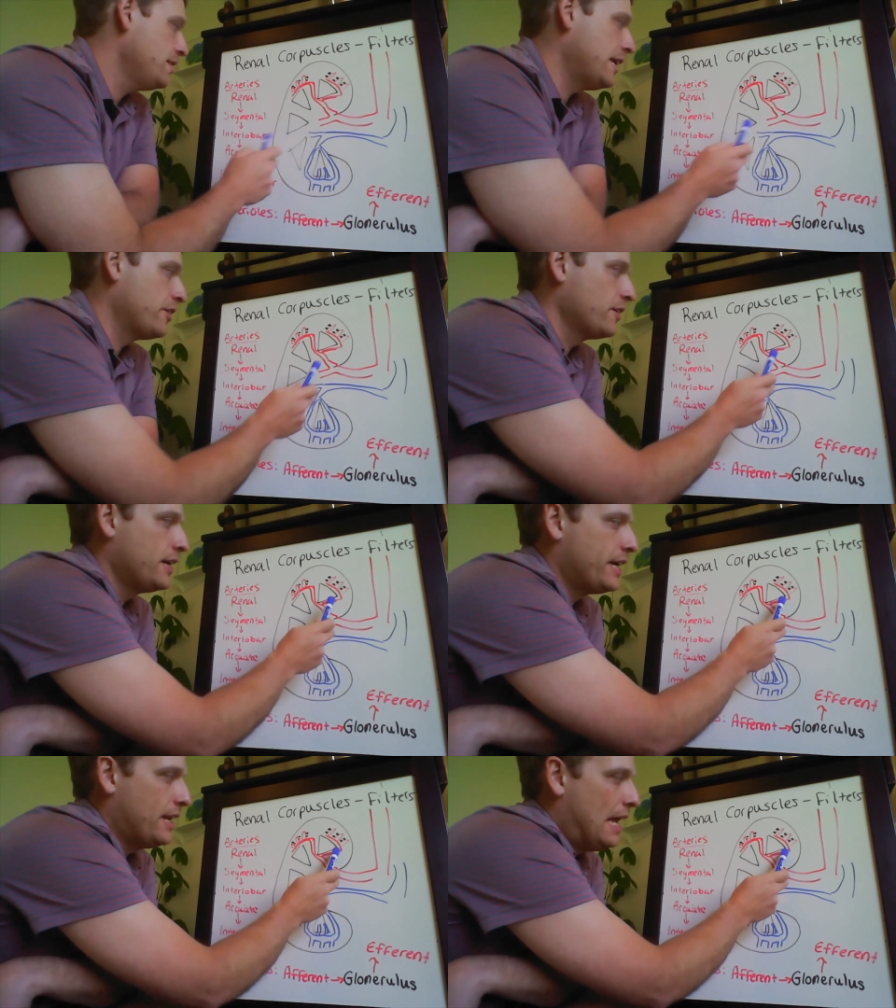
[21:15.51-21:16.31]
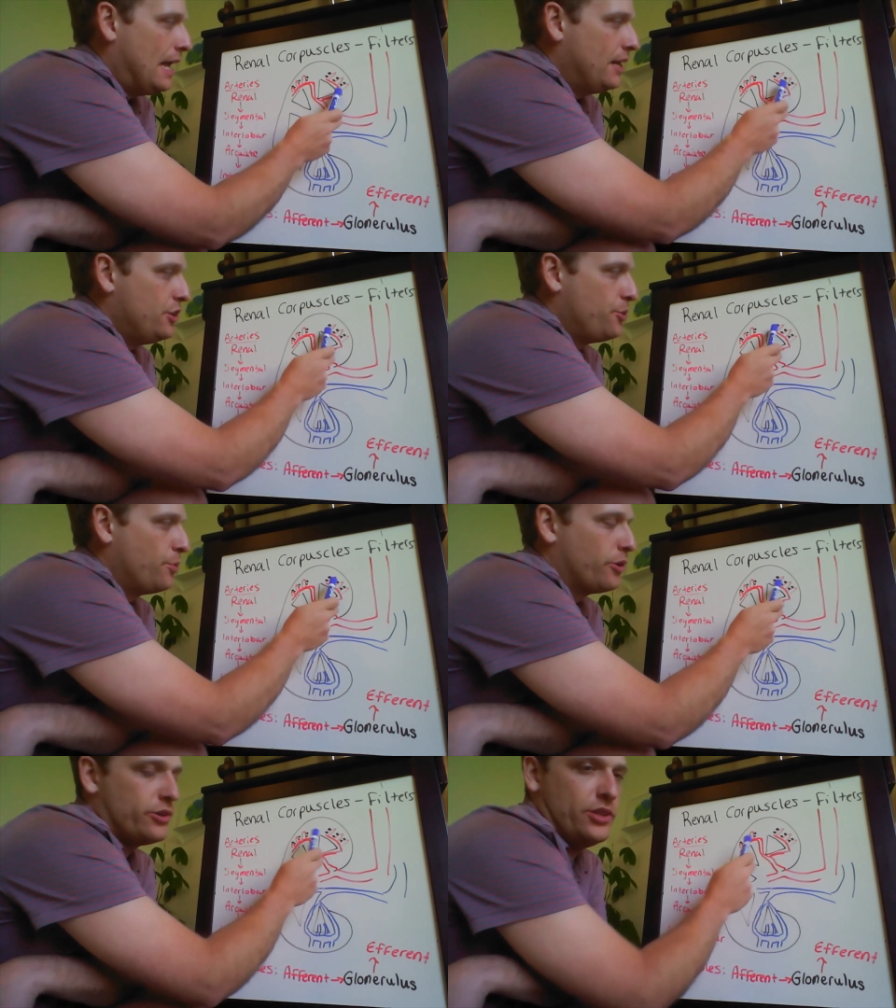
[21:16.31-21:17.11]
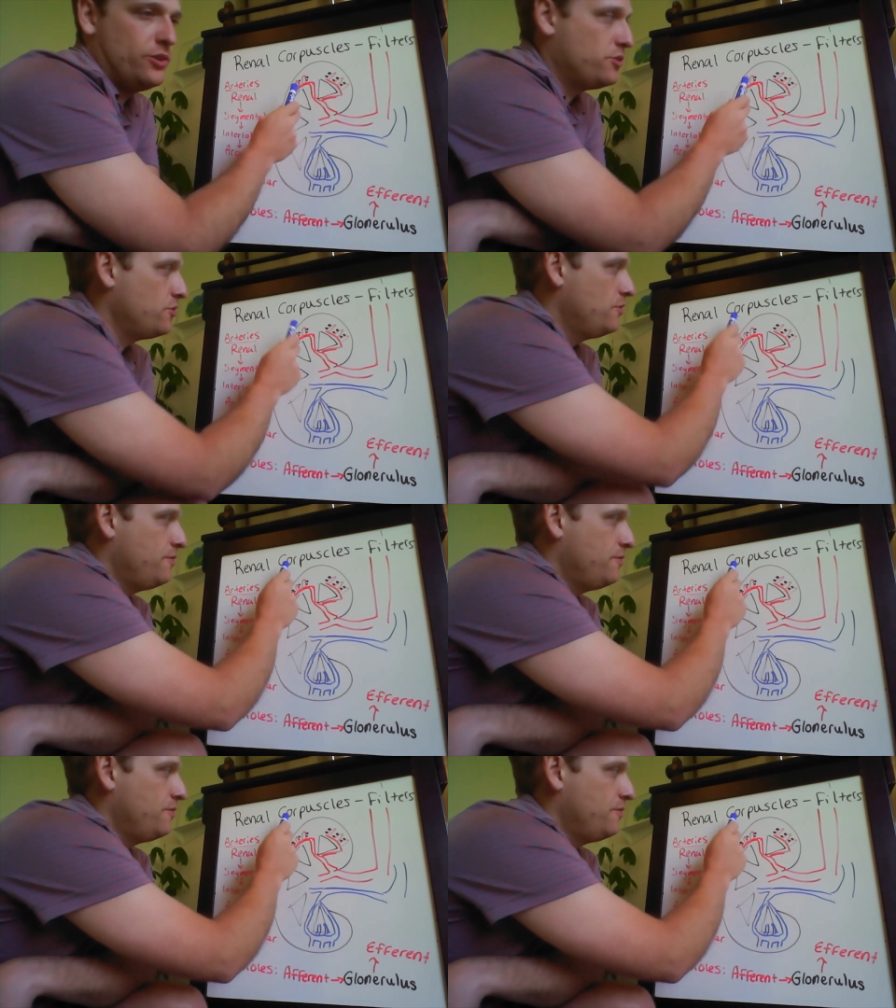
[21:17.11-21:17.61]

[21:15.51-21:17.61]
that are, again, headed toward those